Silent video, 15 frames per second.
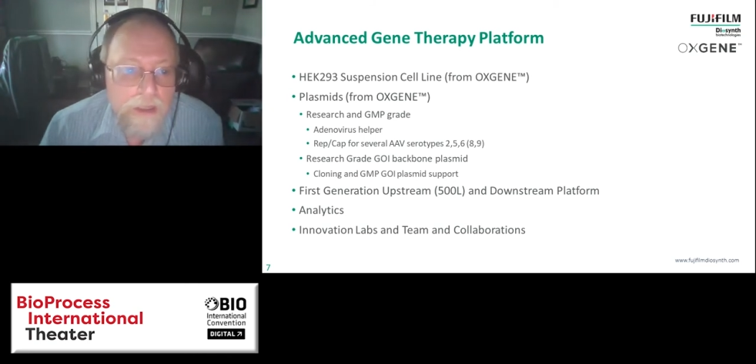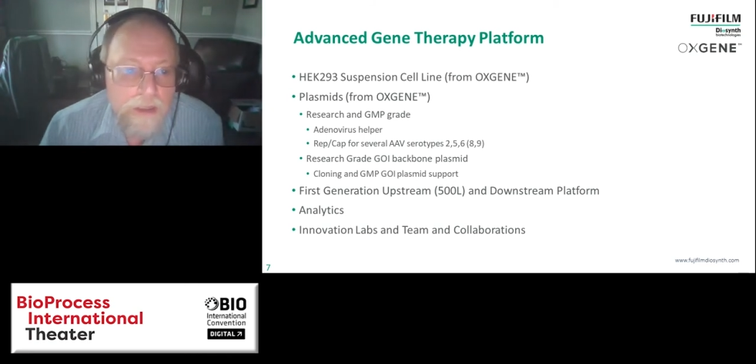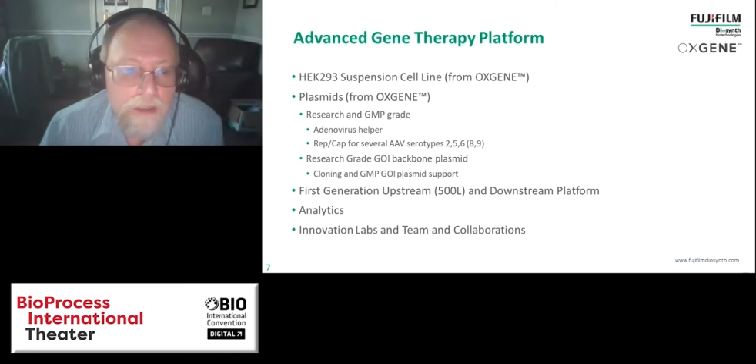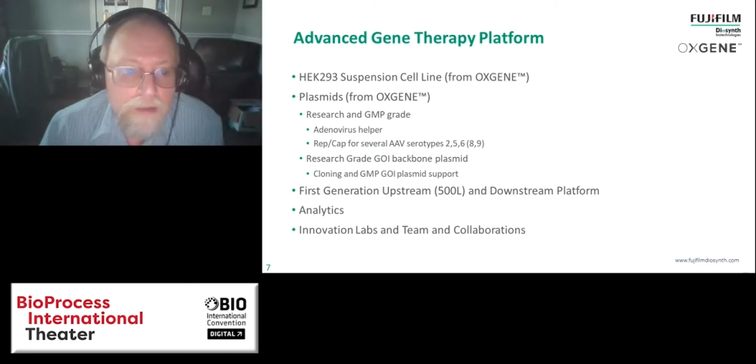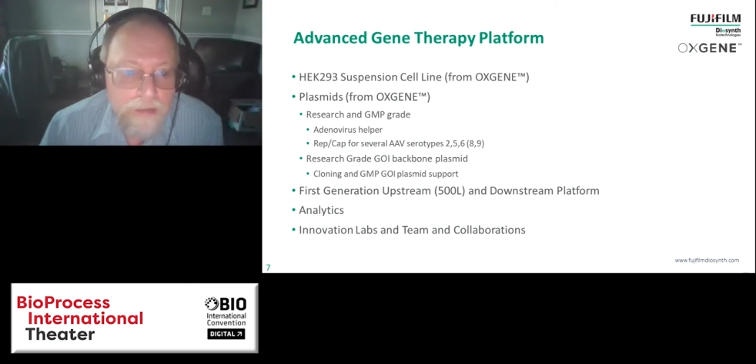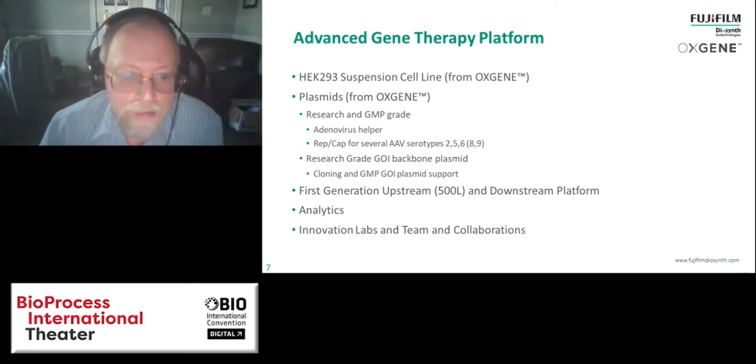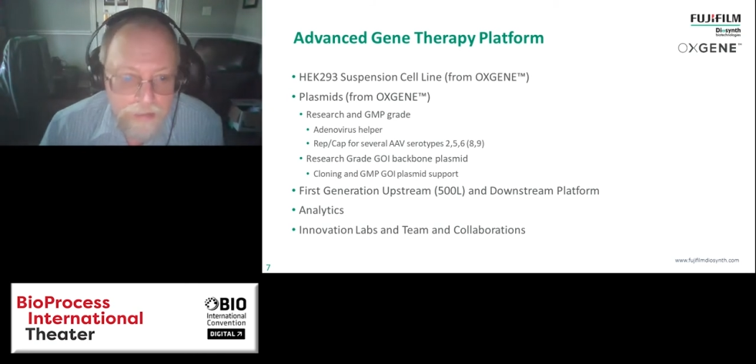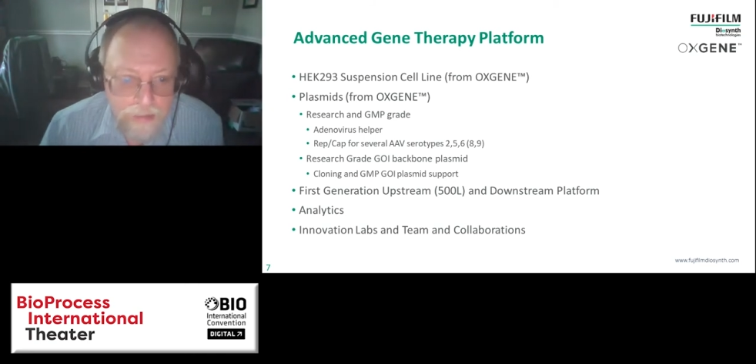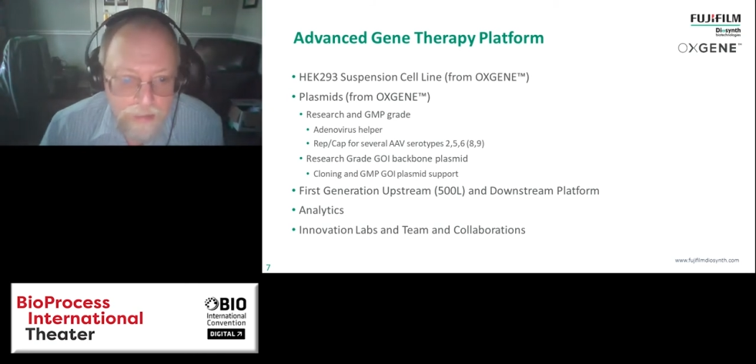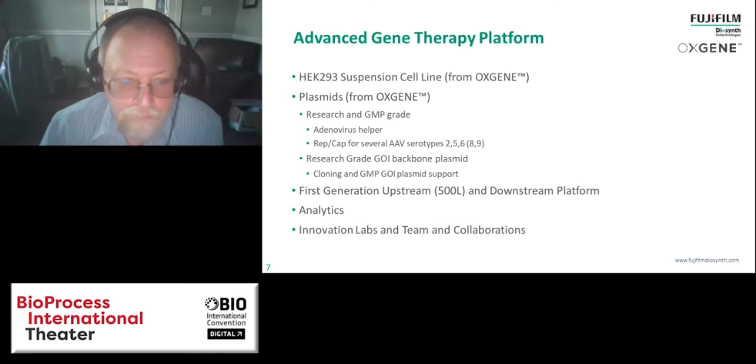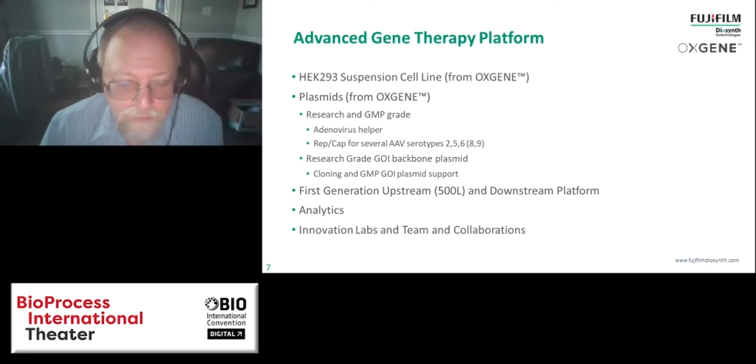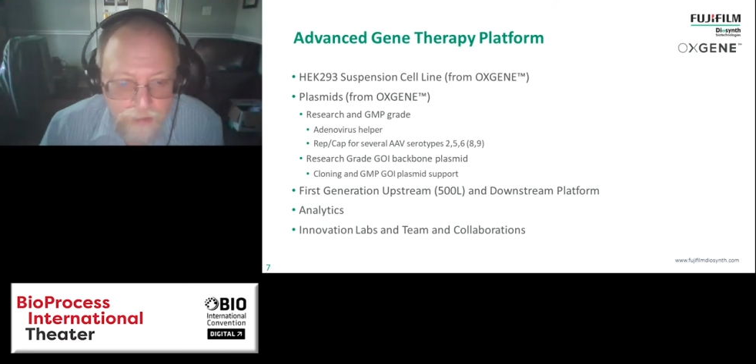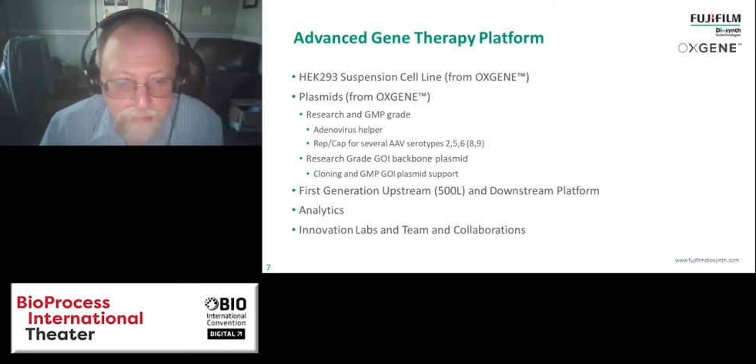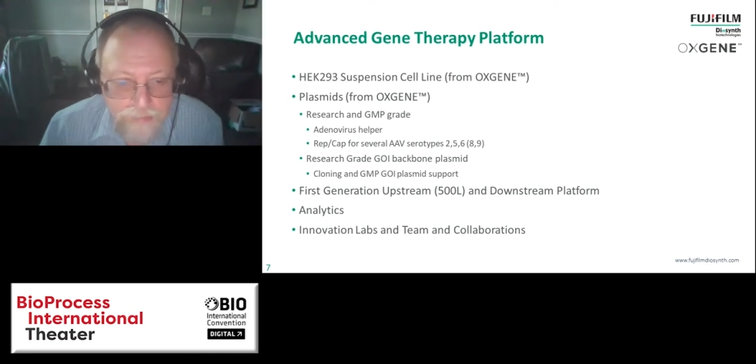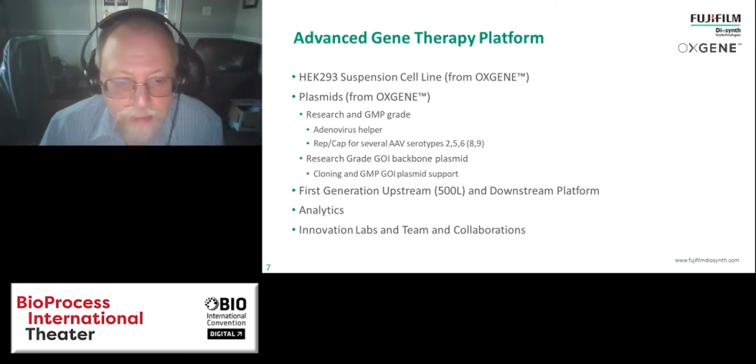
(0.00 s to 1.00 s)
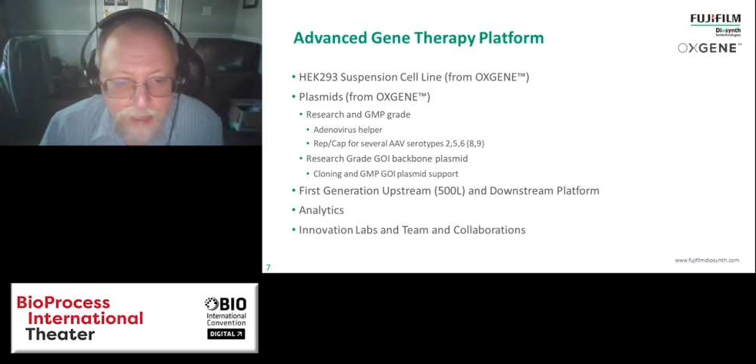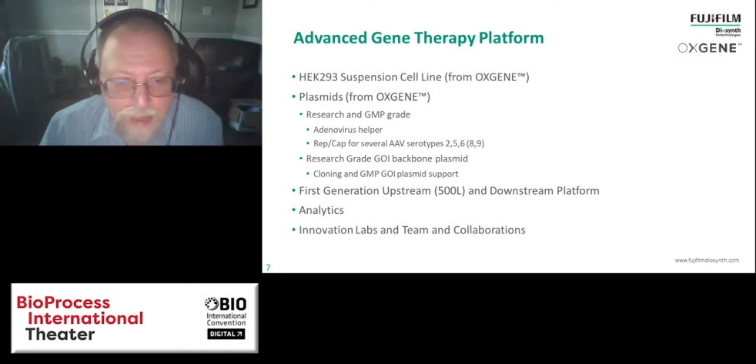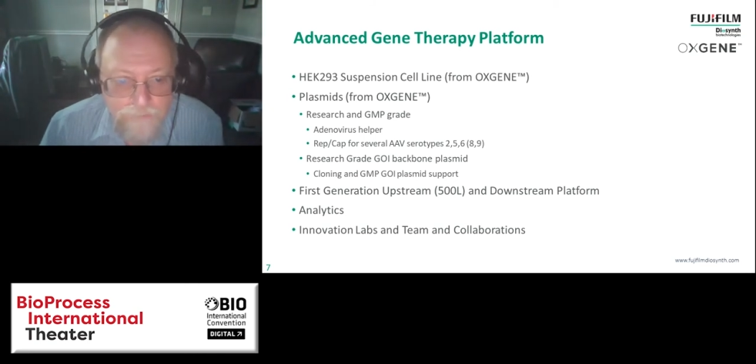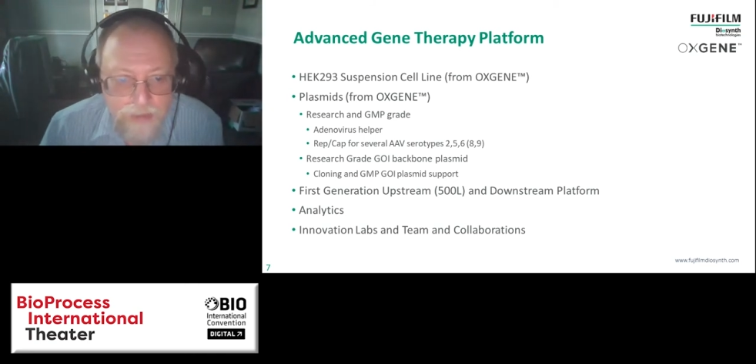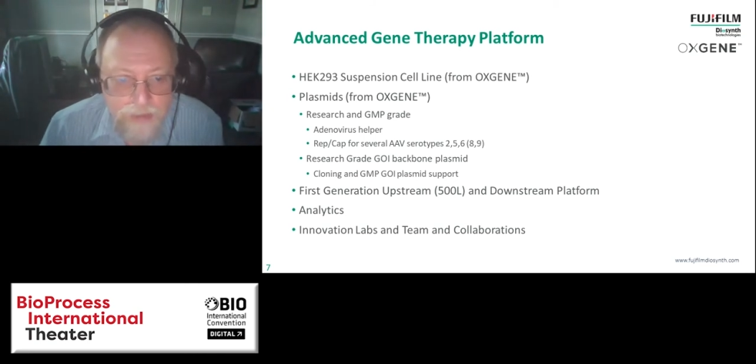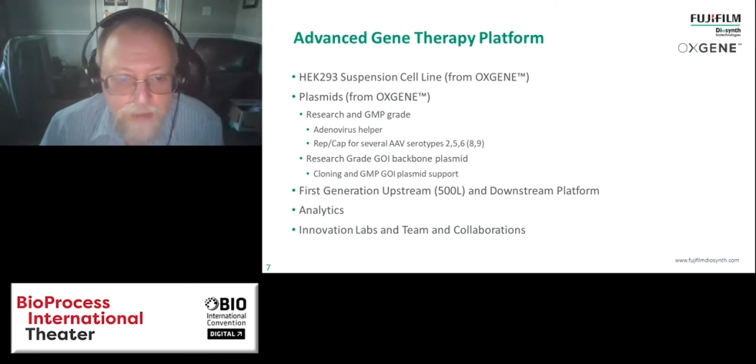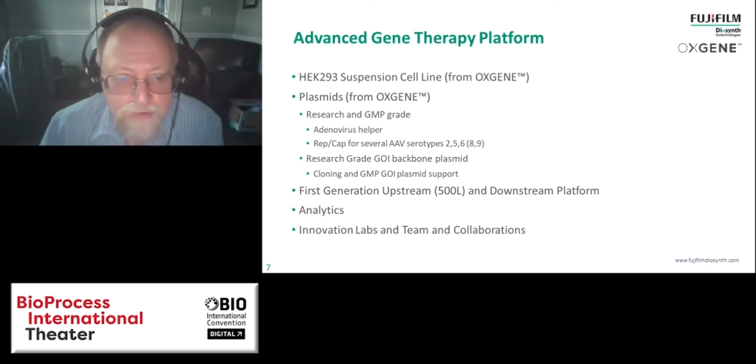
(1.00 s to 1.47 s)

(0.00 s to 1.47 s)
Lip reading: and trying to have